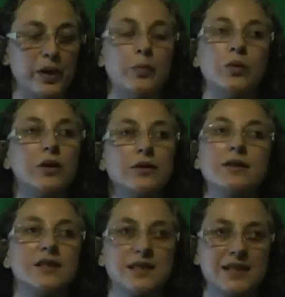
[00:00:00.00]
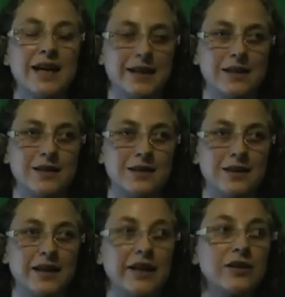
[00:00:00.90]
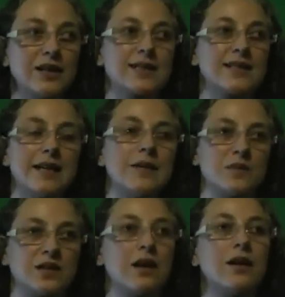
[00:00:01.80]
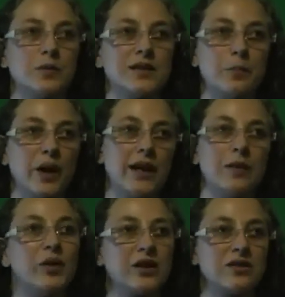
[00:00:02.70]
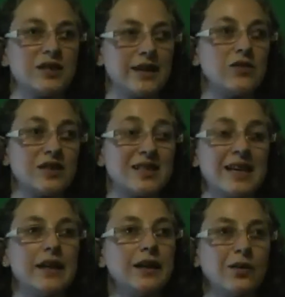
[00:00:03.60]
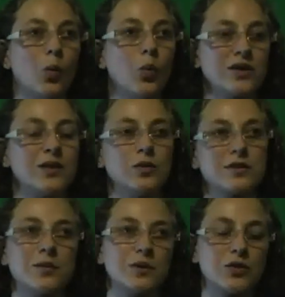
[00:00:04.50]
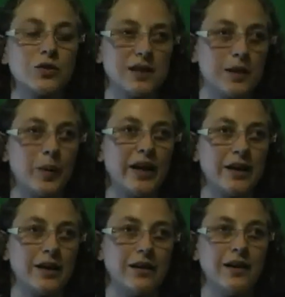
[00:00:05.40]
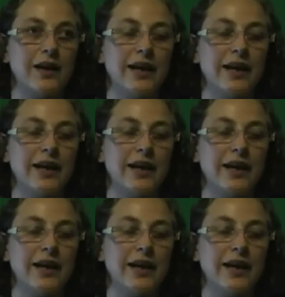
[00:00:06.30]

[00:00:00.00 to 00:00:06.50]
people could understand, they could accept that I was in pain because they could see what it was that was causing the pain,